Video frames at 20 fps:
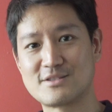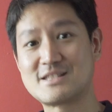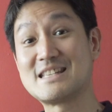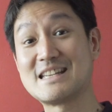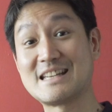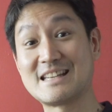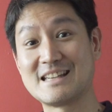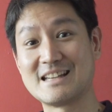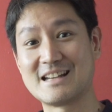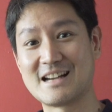of
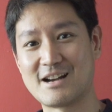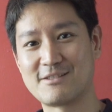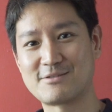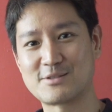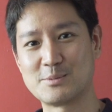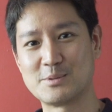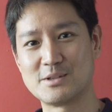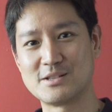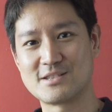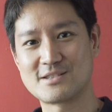syncing
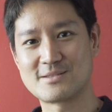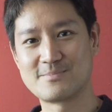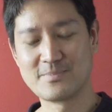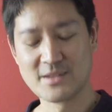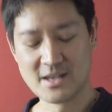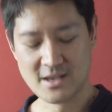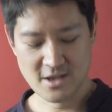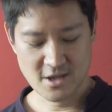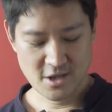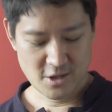afterwards.
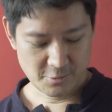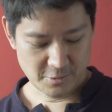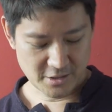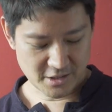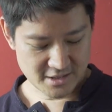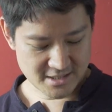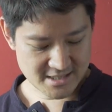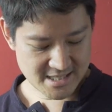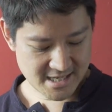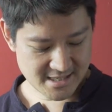We
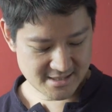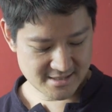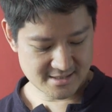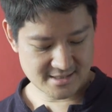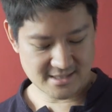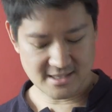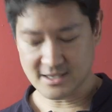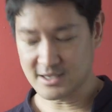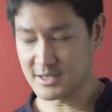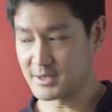want to
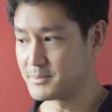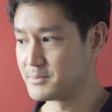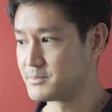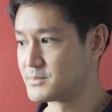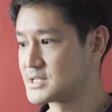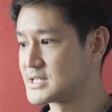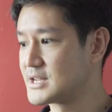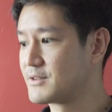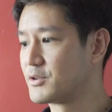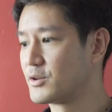test
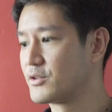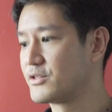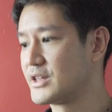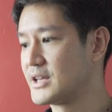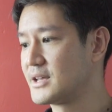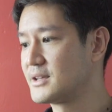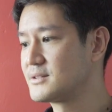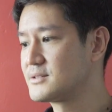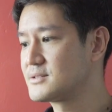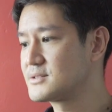several
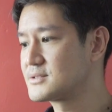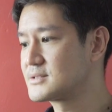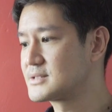things,